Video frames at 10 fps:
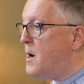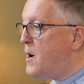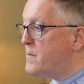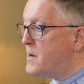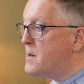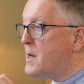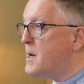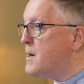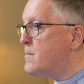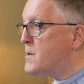
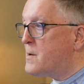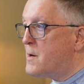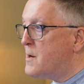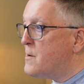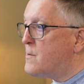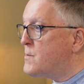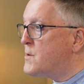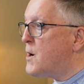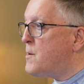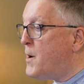oftentimes it'll
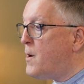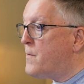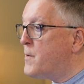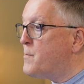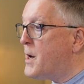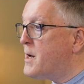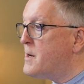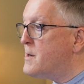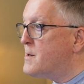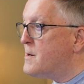jump off the page